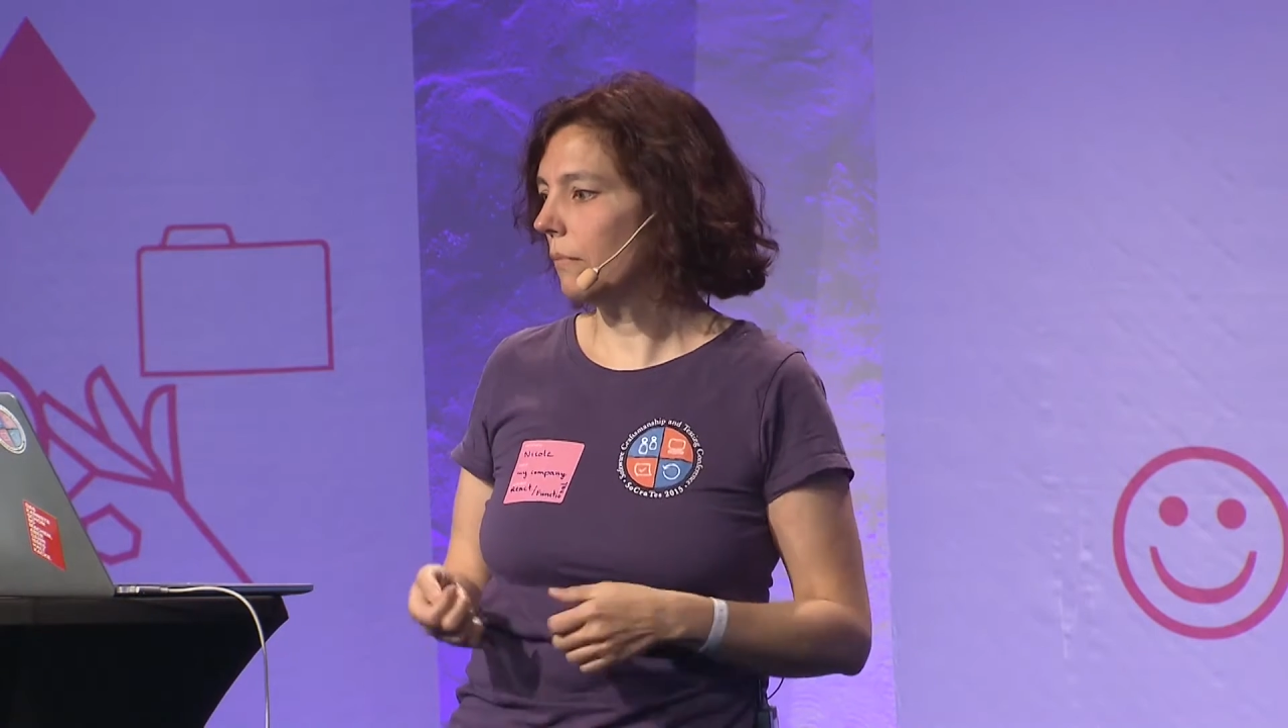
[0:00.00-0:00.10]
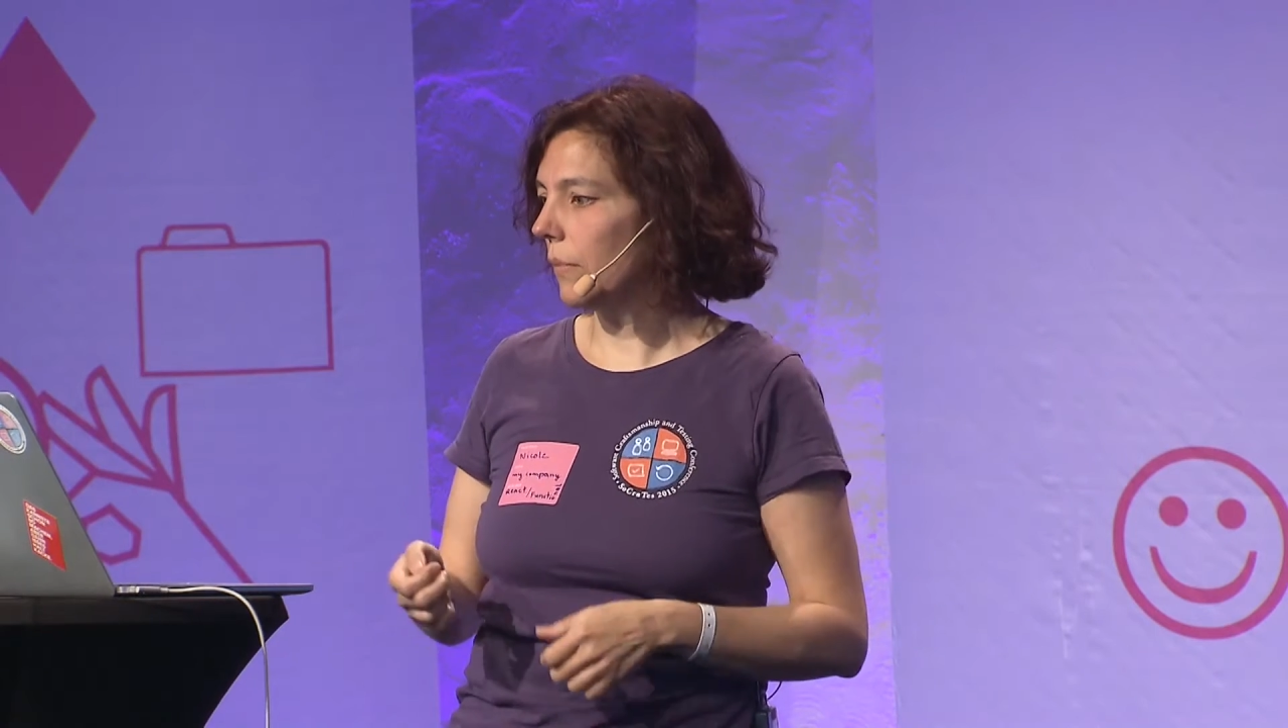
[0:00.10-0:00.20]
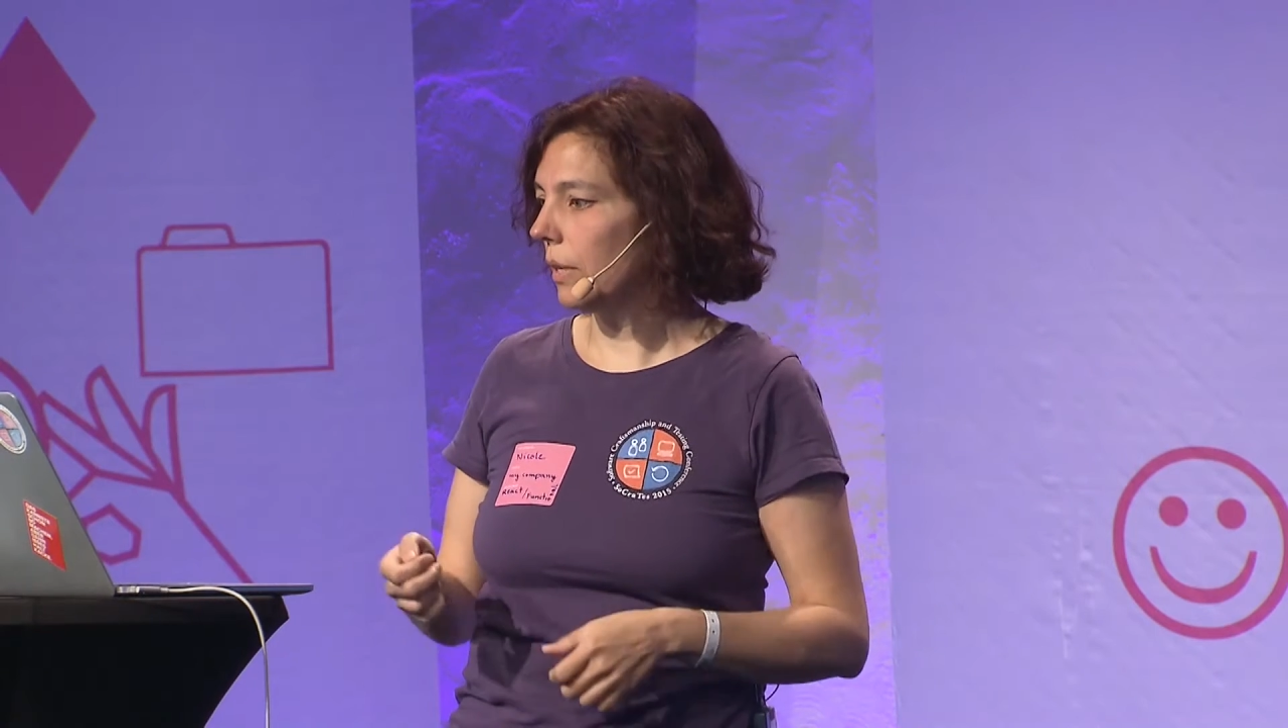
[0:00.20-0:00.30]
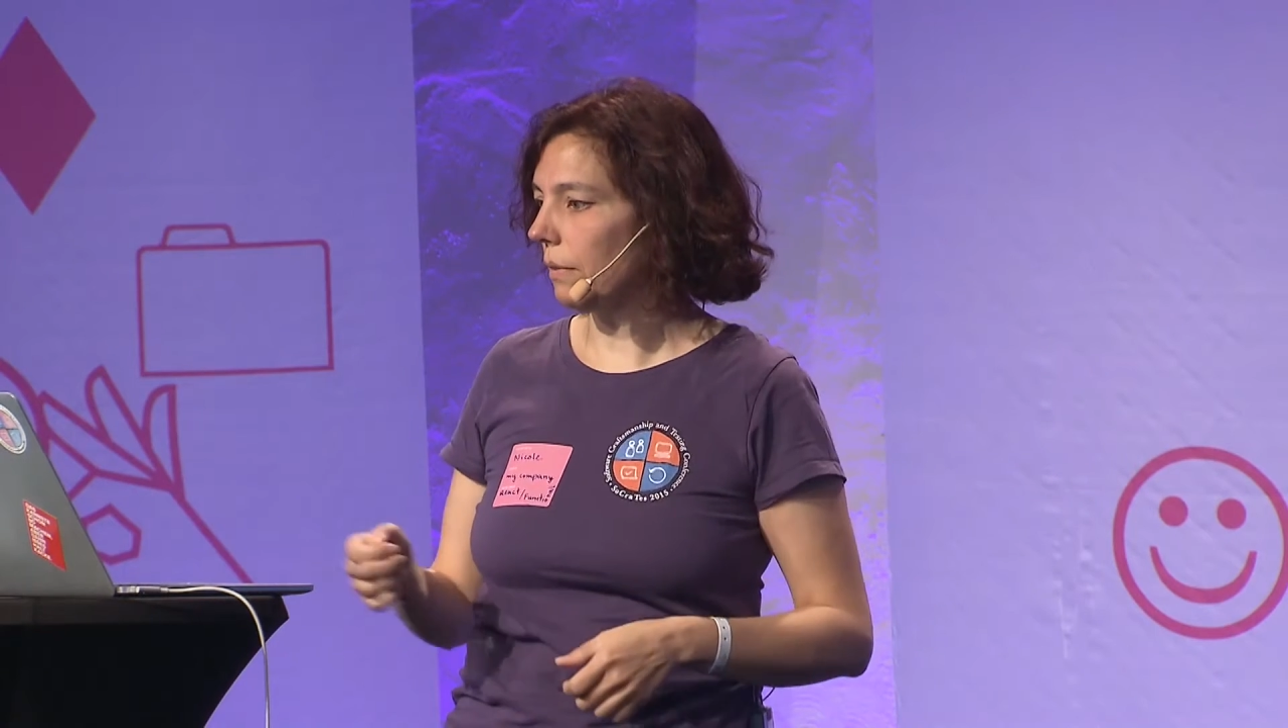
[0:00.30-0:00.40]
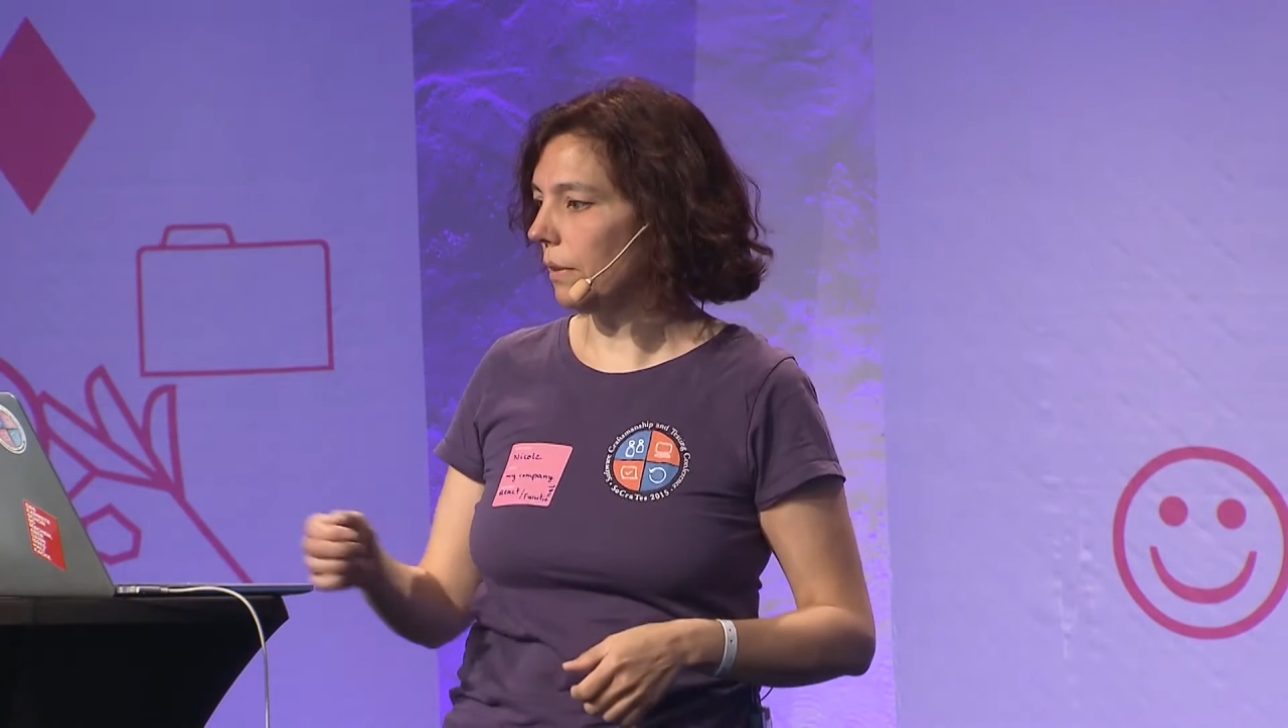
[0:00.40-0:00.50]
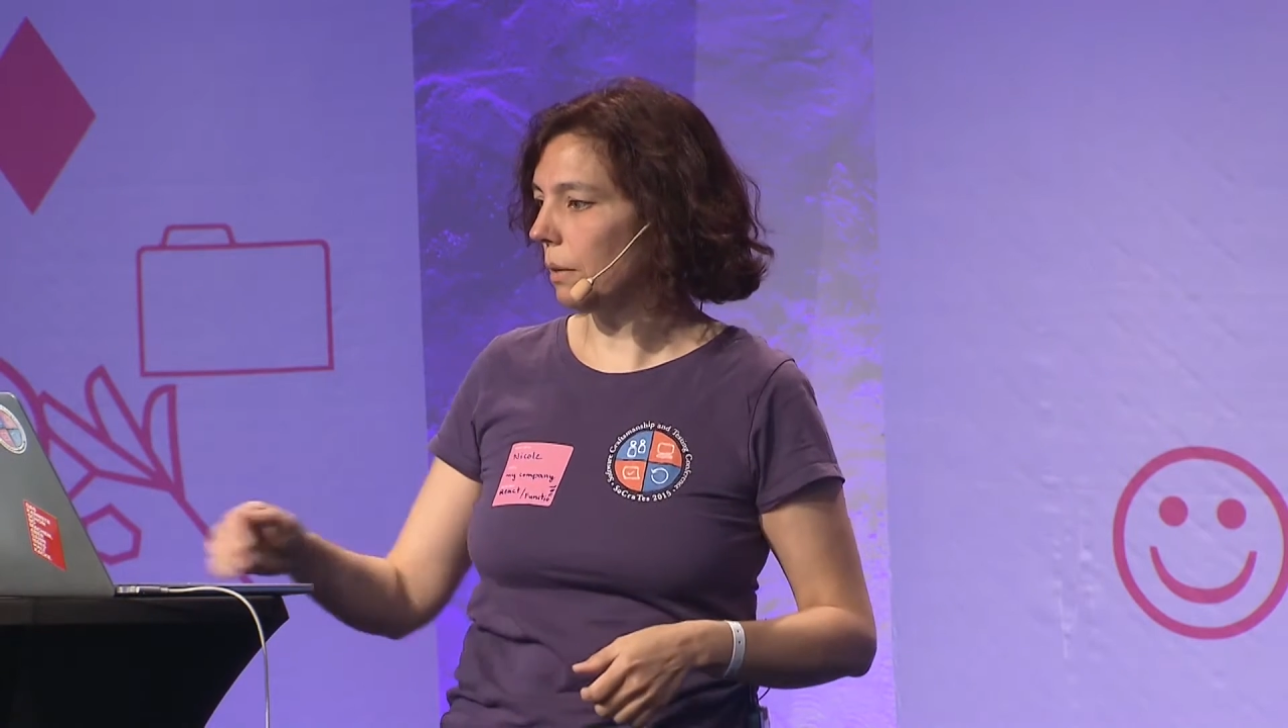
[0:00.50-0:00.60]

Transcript: Nothing